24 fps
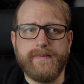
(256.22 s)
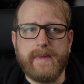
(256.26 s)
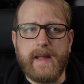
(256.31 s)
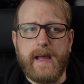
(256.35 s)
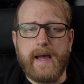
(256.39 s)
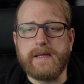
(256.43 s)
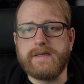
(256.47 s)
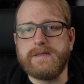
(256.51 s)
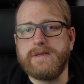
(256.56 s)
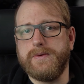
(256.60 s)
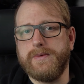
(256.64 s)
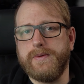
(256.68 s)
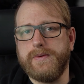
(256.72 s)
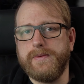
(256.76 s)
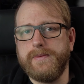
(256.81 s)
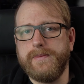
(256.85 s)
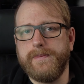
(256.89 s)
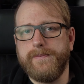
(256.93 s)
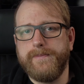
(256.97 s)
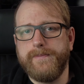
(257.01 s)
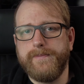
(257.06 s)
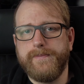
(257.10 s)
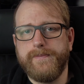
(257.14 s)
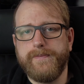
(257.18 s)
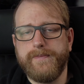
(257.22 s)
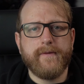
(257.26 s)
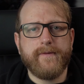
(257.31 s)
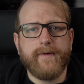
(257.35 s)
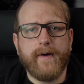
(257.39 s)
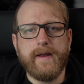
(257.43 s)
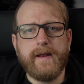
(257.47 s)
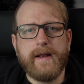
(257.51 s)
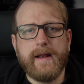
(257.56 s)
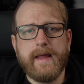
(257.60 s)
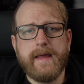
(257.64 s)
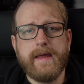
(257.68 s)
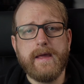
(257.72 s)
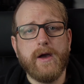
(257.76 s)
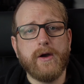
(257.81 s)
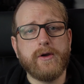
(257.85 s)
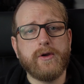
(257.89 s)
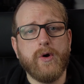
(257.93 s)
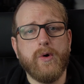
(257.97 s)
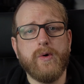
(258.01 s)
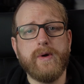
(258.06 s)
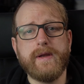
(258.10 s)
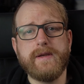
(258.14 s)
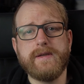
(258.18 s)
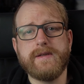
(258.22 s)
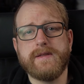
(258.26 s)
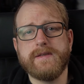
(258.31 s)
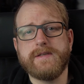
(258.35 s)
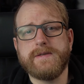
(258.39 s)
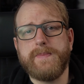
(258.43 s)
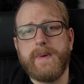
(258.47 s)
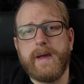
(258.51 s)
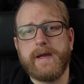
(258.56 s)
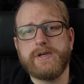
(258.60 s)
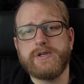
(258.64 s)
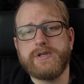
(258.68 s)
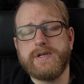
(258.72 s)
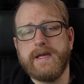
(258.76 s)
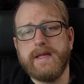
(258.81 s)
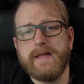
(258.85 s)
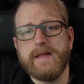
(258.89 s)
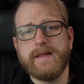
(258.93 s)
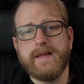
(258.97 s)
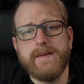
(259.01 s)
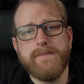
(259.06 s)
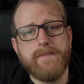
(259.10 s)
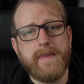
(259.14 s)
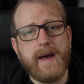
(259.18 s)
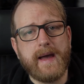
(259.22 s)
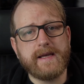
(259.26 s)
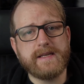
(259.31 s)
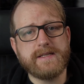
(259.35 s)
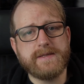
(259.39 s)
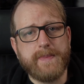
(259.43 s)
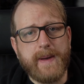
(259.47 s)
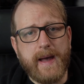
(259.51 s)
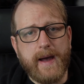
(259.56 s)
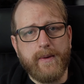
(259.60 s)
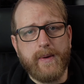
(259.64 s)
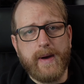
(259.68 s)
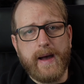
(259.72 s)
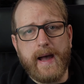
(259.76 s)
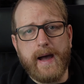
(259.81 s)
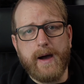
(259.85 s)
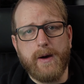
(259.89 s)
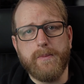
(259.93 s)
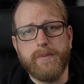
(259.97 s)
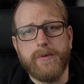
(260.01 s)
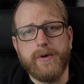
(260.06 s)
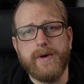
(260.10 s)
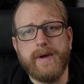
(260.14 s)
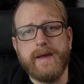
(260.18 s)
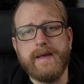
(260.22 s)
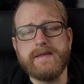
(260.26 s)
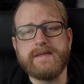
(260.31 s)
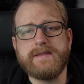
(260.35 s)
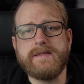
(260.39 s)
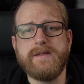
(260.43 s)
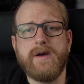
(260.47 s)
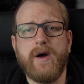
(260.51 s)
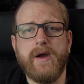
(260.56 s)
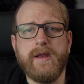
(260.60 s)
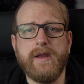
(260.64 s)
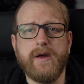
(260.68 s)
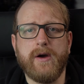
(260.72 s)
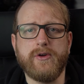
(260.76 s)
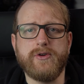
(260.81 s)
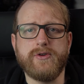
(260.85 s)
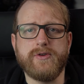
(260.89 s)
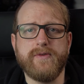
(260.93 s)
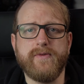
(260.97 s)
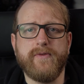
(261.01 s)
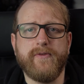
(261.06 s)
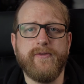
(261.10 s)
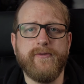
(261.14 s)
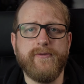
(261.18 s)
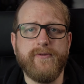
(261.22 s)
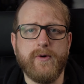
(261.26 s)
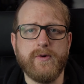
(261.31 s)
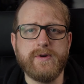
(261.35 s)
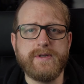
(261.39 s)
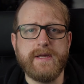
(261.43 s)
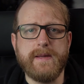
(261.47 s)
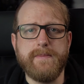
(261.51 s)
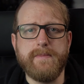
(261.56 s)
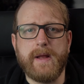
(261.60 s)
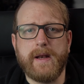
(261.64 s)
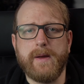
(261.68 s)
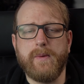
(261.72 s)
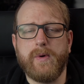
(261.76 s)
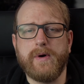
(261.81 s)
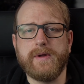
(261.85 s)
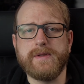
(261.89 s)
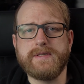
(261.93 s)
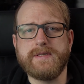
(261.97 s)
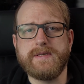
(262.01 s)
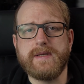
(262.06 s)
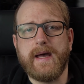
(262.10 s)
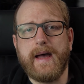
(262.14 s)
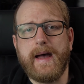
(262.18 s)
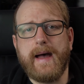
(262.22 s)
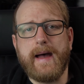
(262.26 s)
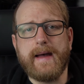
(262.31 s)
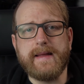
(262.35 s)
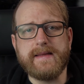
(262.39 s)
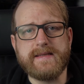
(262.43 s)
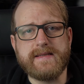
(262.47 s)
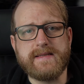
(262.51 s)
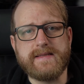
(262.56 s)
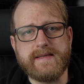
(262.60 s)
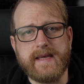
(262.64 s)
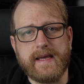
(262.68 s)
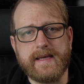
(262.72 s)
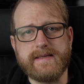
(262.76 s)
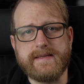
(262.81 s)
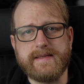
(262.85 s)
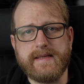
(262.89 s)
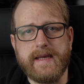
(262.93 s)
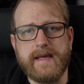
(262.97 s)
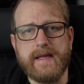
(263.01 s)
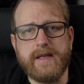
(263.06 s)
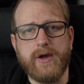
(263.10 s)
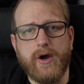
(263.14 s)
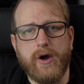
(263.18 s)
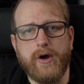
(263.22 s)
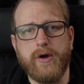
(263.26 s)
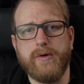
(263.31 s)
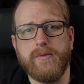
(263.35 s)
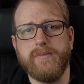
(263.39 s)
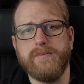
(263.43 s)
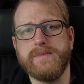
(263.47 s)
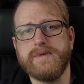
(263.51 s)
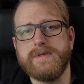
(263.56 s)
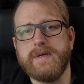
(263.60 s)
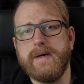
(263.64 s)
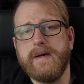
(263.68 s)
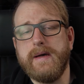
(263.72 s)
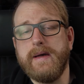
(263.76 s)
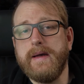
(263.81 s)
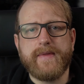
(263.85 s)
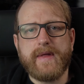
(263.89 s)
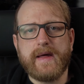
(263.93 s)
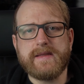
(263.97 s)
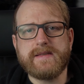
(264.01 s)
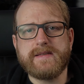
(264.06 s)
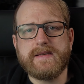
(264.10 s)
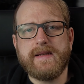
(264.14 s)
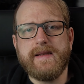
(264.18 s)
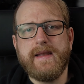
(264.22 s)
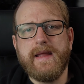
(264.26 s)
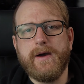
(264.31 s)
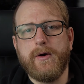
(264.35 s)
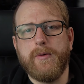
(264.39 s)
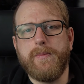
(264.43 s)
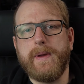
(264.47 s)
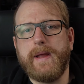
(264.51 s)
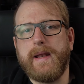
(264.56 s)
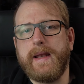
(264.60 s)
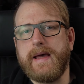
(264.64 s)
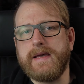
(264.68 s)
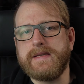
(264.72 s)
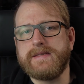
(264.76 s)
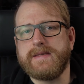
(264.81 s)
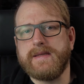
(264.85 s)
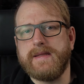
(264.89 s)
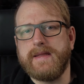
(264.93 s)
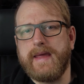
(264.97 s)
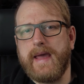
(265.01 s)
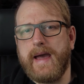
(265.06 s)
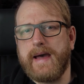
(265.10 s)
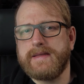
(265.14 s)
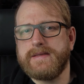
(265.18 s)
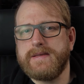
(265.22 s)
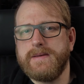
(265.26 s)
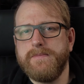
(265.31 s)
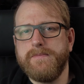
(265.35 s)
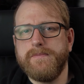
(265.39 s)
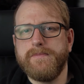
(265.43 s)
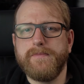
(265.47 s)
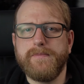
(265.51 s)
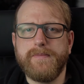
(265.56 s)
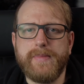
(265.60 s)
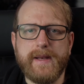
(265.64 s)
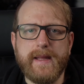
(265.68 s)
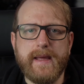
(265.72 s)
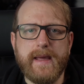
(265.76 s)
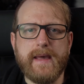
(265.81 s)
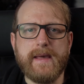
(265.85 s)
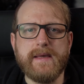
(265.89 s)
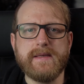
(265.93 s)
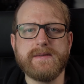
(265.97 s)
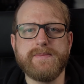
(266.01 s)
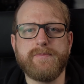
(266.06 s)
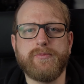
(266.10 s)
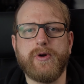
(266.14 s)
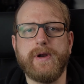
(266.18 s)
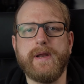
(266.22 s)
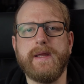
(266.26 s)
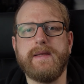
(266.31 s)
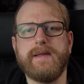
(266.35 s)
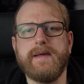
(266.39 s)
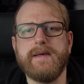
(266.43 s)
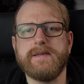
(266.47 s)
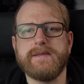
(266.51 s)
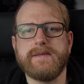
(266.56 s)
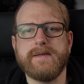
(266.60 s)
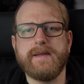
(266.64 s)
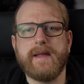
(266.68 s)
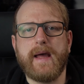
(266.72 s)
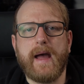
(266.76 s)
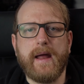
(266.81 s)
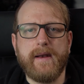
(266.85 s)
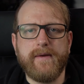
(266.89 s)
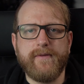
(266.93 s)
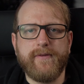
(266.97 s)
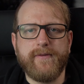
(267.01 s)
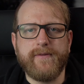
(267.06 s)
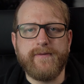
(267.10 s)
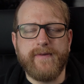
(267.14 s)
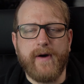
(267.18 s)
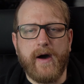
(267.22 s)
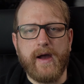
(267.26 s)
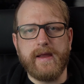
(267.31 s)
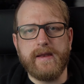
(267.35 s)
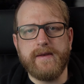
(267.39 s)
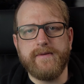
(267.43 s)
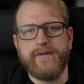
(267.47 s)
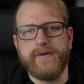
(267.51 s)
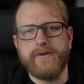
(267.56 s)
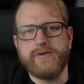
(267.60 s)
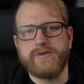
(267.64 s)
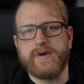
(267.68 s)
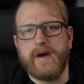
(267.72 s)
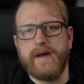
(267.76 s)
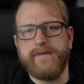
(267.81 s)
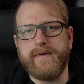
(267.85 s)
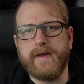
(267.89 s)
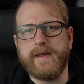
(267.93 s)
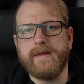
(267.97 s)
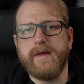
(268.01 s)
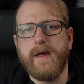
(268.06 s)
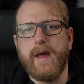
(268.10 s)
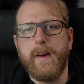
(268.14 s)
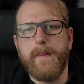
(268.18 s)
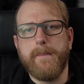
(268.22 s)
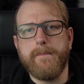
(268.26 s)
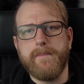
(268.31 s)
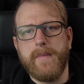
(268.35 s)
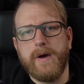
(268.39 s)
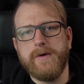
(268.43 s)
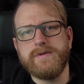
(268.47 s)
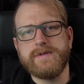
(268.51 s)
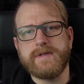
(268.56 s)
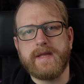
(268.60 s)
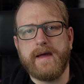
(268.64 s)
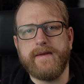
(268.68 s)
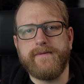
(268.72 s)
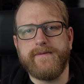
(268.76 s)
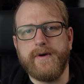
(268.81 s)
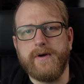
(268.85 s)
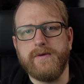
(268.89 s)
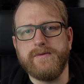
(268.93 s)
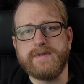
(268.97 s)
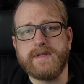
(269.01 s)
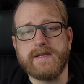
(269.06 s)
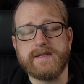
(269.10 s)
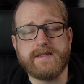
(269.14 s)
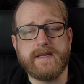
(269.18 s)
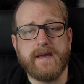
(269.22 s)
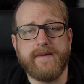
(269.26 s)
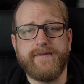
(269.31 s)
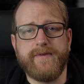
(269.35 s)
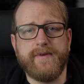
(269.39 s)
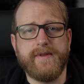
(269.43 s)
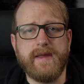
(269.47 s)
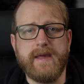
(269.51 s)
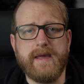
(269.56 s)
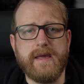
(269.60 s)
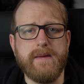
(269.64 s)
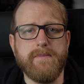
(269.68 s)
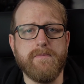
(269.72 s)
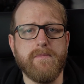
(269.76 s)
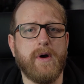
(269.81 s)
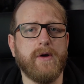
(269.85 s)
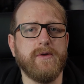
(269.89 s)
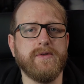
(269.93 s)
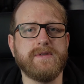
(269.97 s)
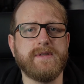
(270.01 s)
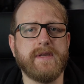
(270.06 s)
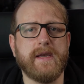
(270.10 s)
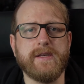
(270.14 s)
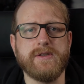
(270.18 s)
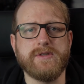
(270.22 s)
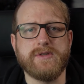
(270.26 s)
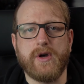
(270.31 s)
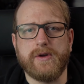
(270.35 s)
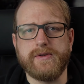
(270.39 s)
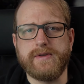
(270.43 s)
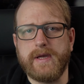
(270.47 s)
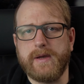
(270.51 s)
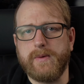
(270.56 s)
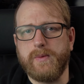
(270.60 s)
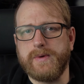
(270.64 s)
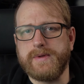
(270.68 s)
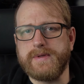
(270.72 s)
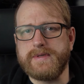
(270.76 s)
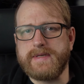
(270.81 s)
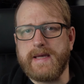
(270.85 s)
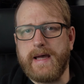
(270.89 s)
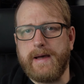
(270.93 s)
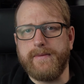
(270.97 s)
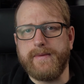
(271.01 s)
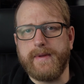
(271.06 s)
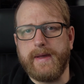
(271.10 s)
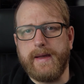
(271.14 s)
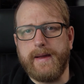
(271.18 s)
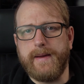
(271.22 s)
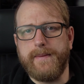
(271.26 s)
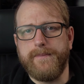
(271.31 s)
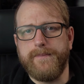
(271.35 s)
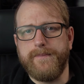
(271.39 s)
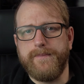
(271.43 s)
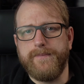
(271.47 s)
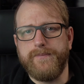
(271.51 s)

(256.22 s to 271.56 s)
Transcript: at all. Finally, according to the spec sheet, the max power output is 940mW at 16 ohms. That's a little bit less than the Atom, but it is pretty decent and fine for driving most headphones except for the most exotic ones out there.